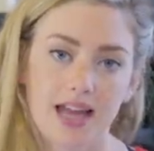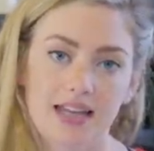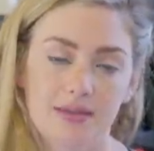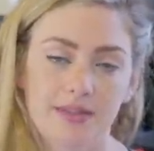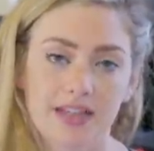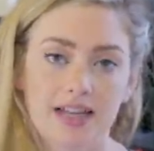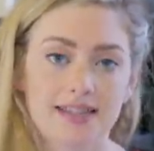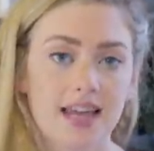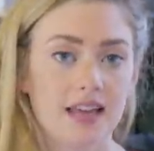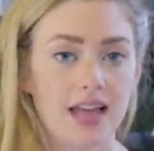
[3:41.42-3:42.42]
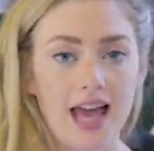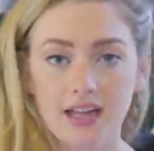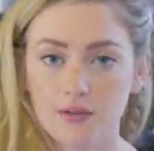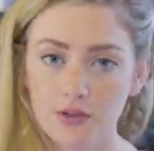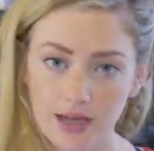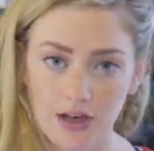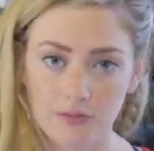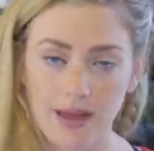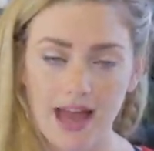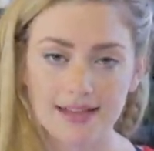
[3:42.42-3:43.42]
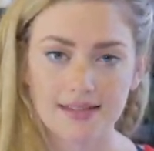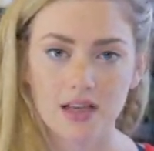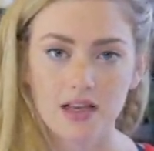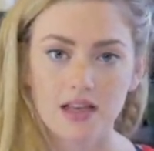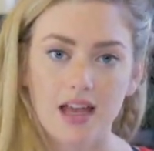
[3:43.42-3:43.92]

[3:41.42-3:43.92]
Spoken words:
behind enemy lines, hack a few health packs,